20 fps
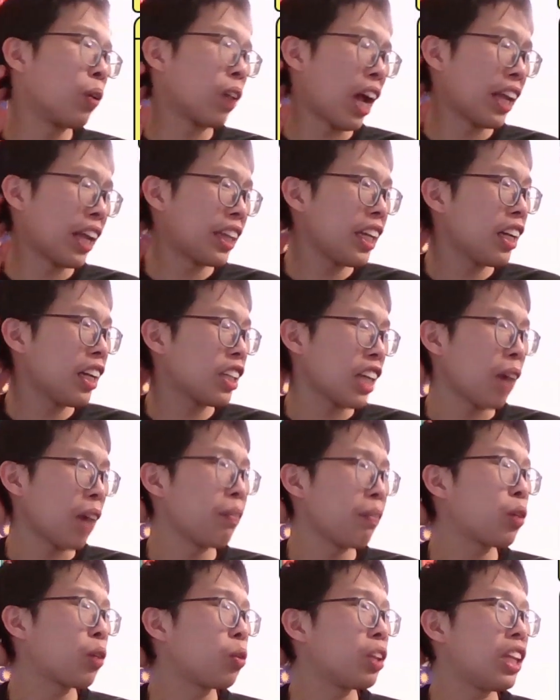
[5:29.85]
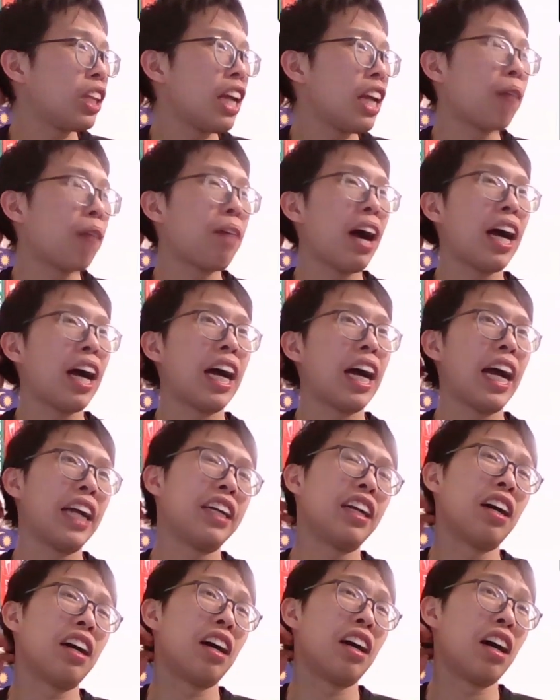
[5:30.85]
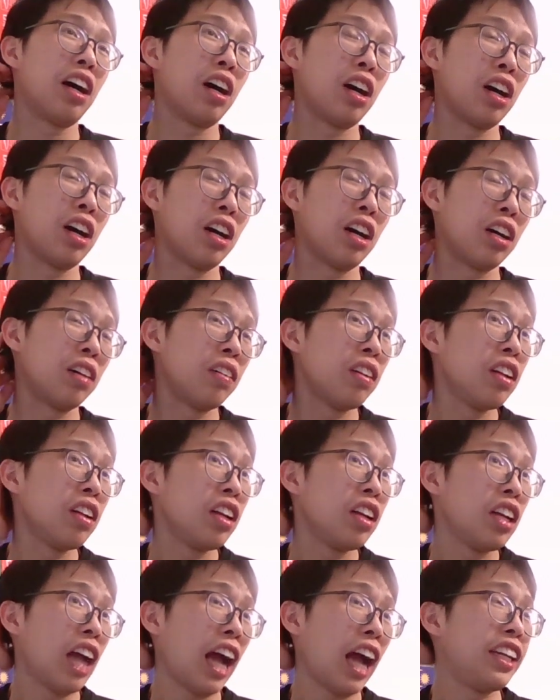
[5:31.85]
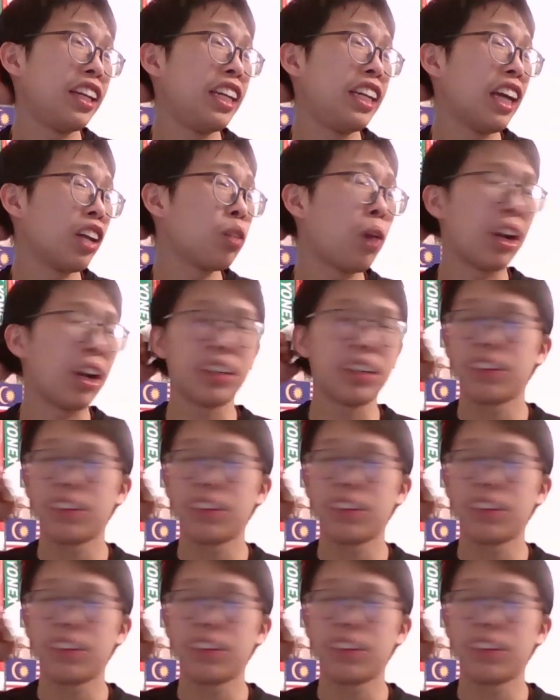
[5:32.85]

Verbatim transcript: I think Syamer Kutty Abba and uh, and the other one.